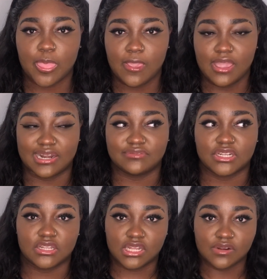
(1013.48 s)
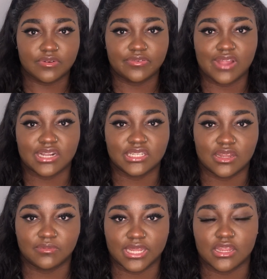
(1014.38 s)
And I've done a lot of reflecting of
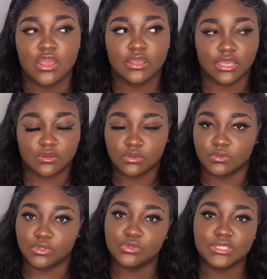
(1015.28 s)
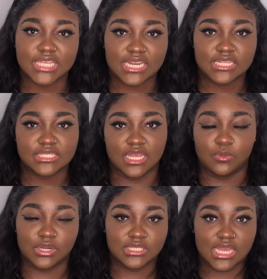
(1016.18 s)
like, okay, cool, who is Candace? What
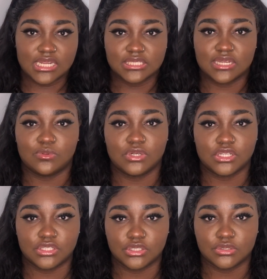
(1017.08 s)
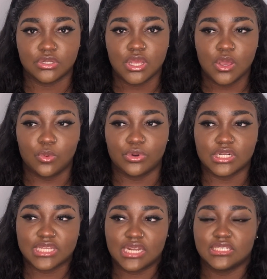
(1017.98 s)
does Candace want to do? Where does
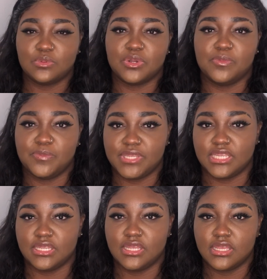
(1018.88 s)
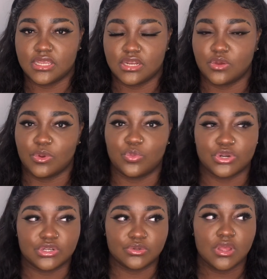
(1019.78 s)
Candace want to be? And where
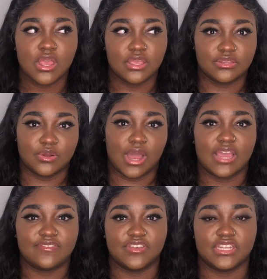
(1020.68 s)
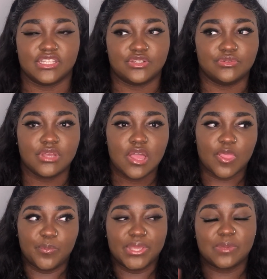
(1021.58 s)
do I fit into the
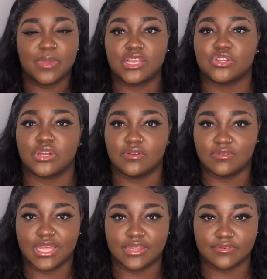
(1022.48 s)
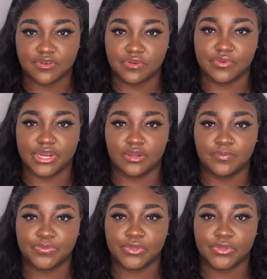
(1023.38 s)
big picture of life, right?